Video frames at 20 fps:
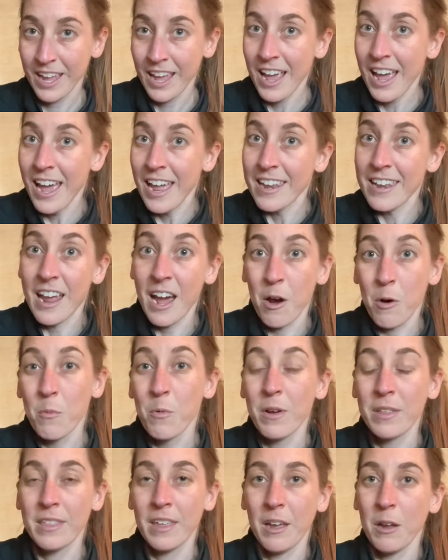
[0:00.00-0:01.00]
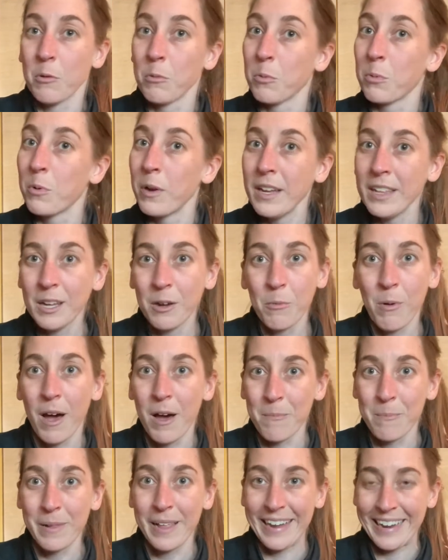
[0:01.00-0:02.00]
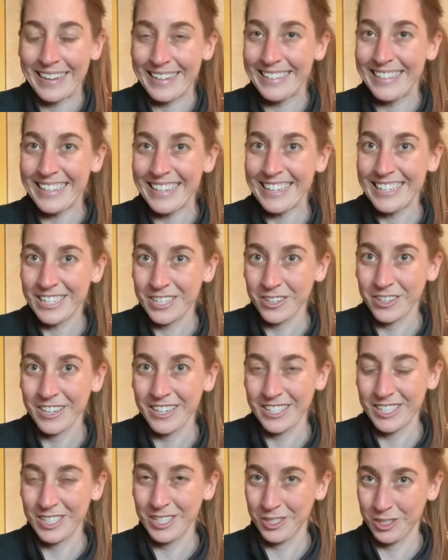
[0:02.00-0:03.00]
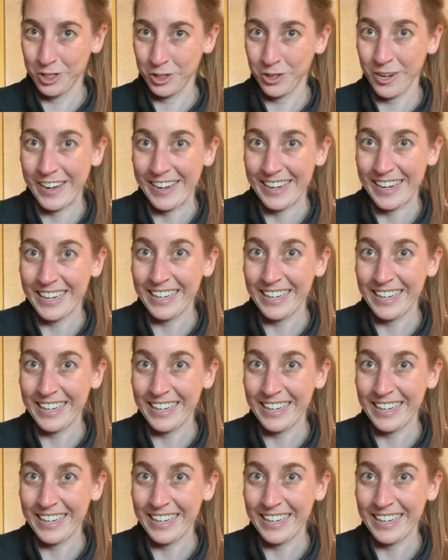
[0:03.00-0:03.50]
Now, with a really well-planned endurance training,